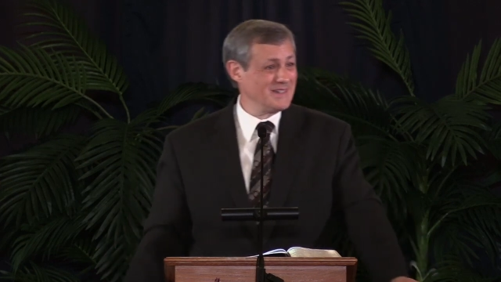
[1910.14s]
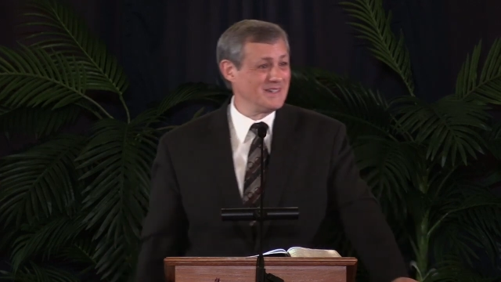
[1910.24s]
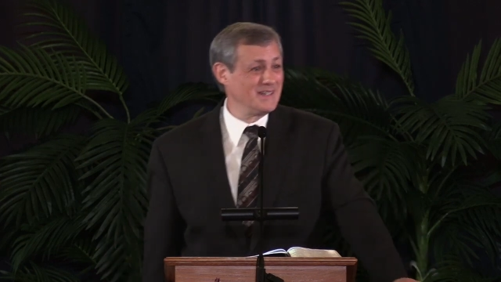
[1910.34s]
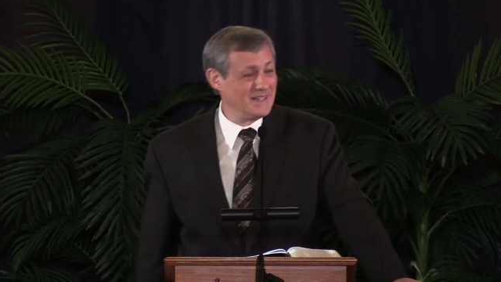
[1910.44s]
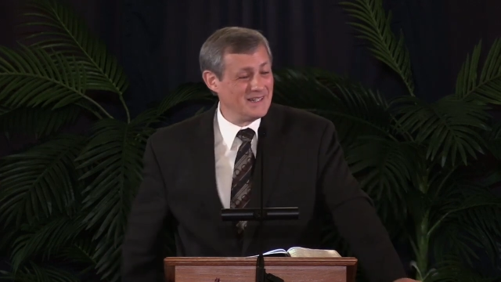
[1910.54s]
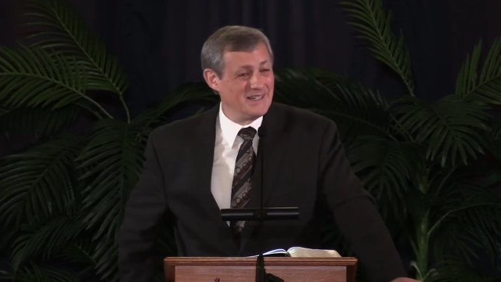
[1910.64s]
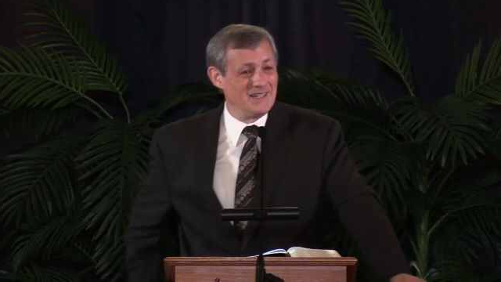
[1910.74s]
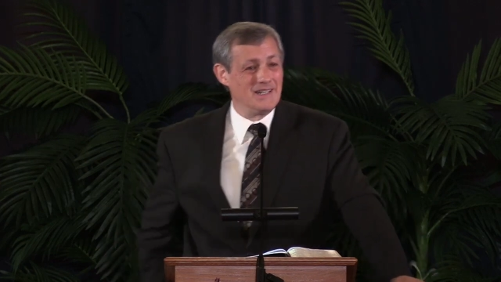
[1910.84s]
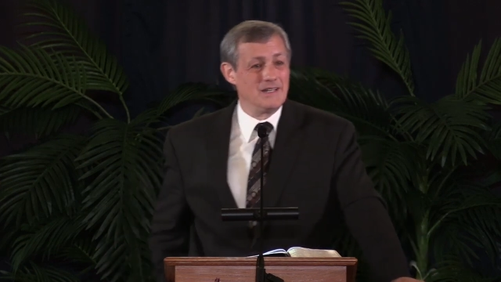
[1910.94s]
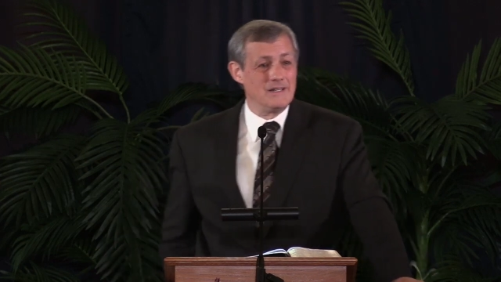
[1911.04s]

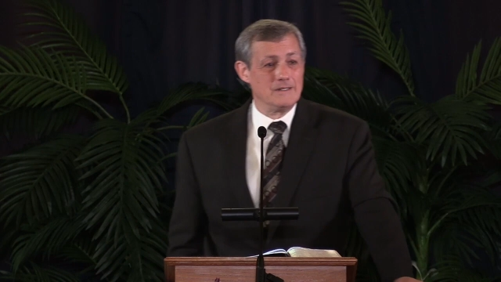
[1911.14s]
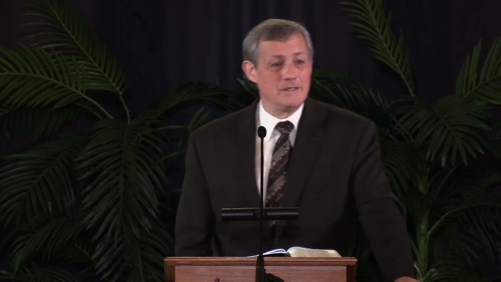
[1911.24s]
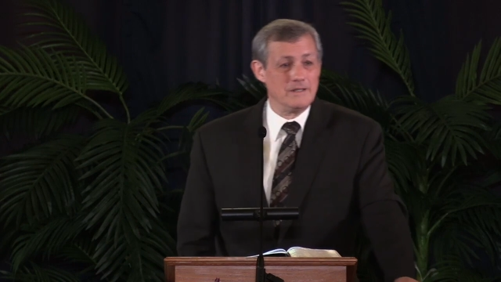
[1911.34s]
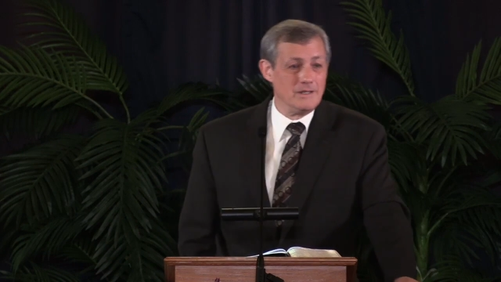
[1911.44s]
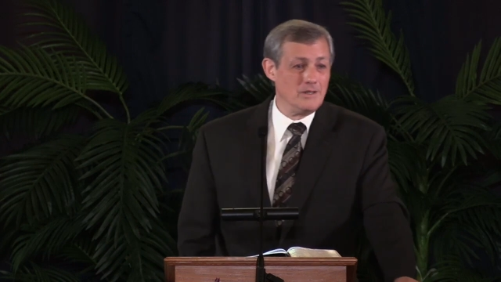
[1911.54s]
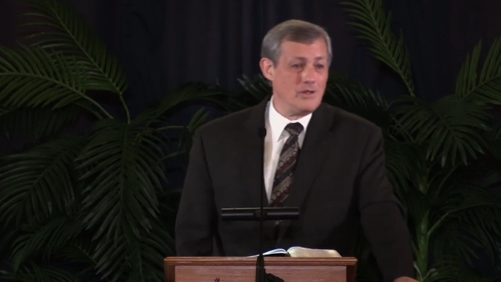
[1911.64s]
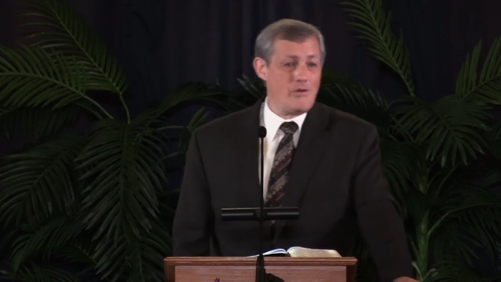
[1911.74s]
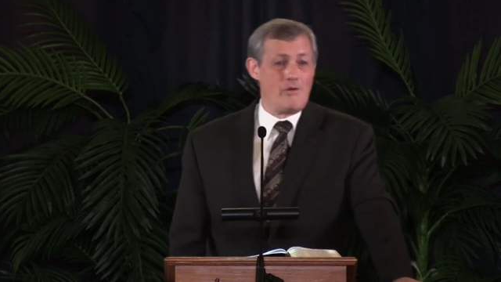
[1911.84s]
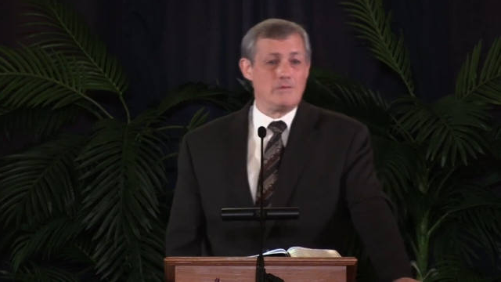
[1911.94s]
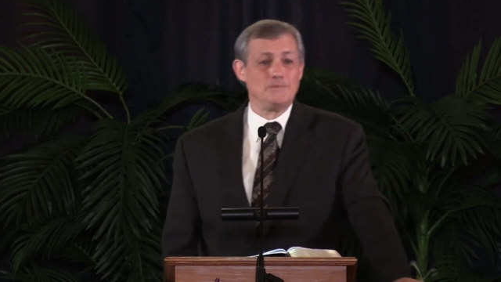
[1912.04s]

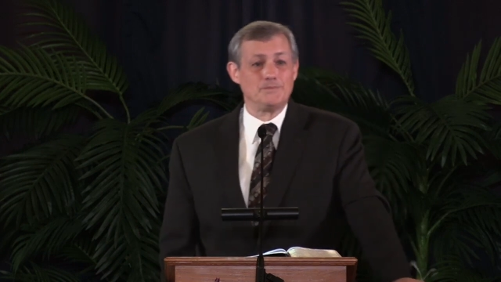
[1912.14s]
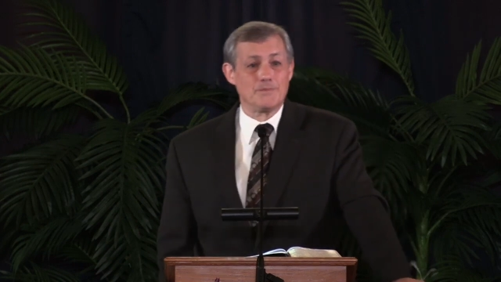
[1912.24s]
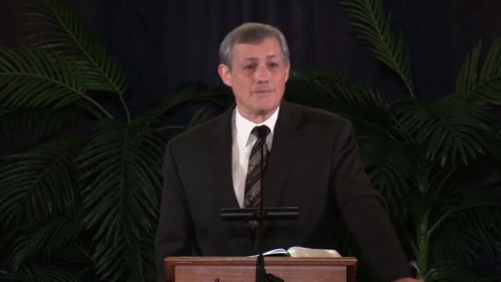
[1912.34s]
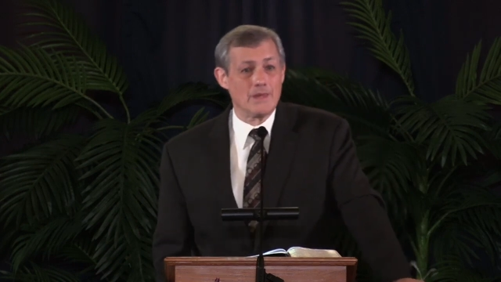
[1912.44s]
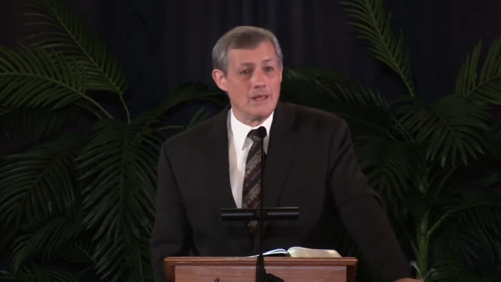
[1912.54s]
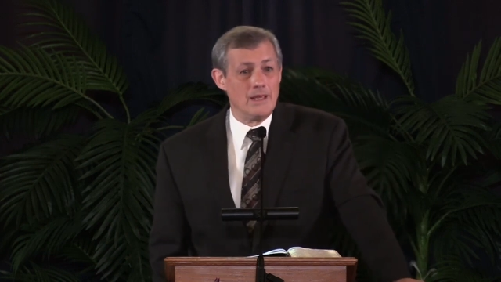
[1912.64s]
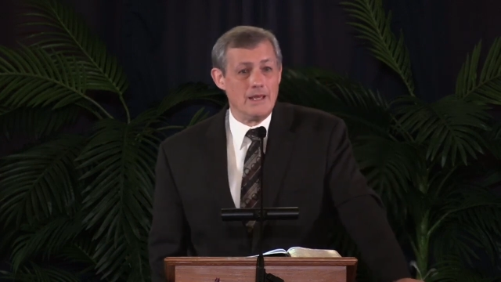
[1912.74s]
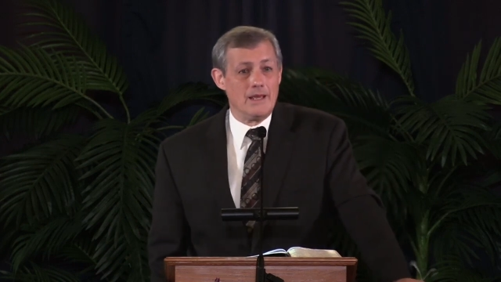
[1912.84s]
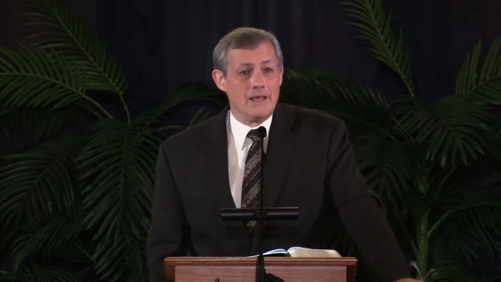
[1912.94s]
(no one is talking)